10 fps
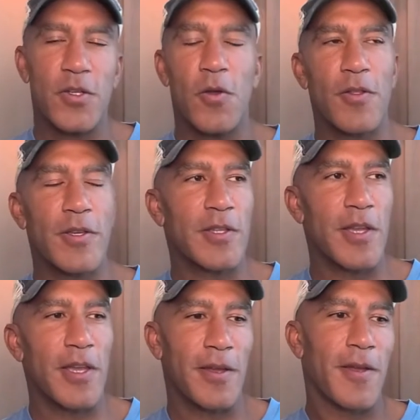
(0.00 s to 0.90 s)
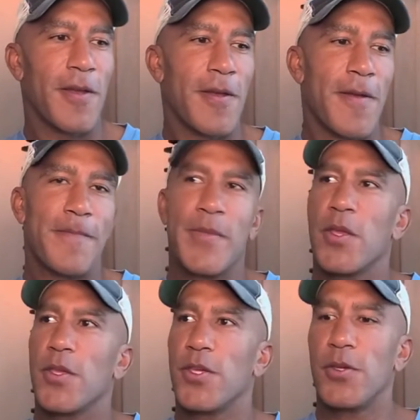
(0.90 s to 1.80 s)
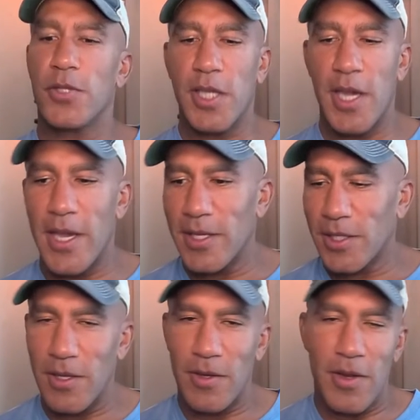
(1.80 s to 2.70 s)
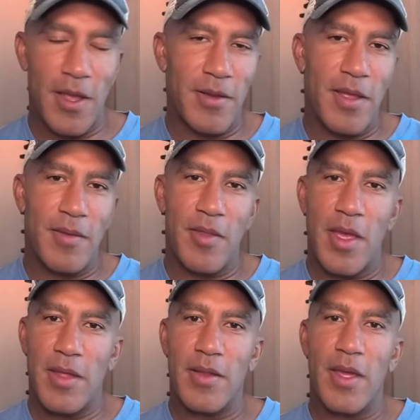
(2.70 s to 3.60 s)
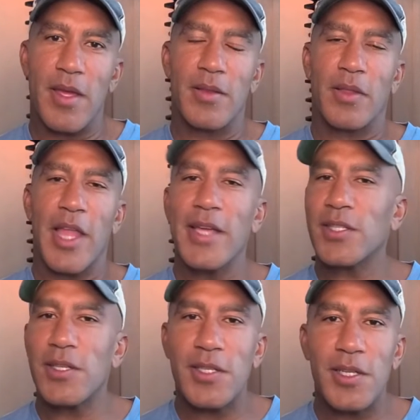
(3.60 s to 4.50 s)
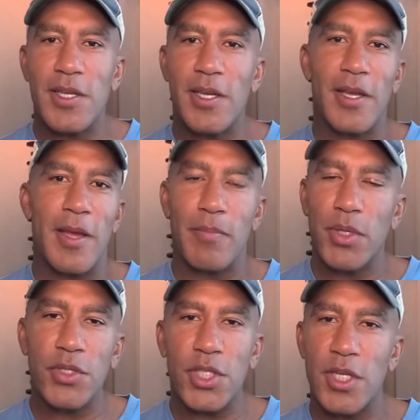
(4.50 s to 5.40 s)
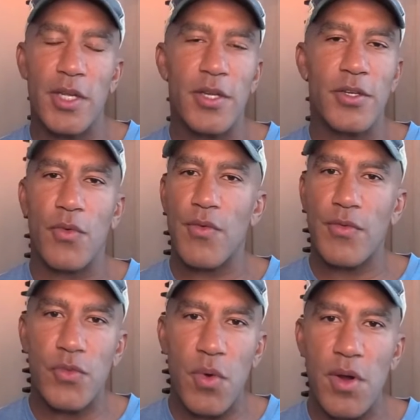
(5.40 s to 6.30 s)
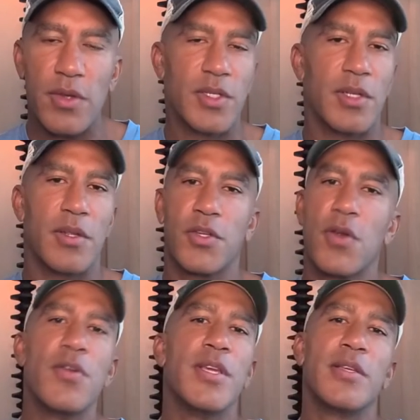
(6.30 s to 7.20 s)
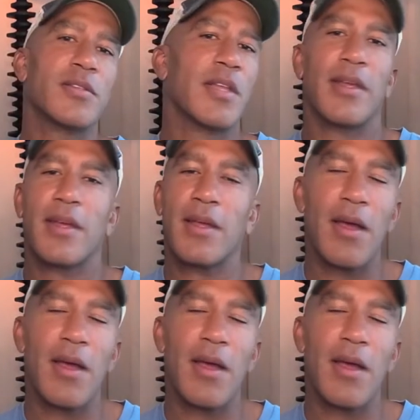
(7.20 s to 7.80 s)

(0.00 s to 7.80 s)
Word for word: and then there's all this like use case and and and and, and licensing and bullshit and derivatives works and attorneys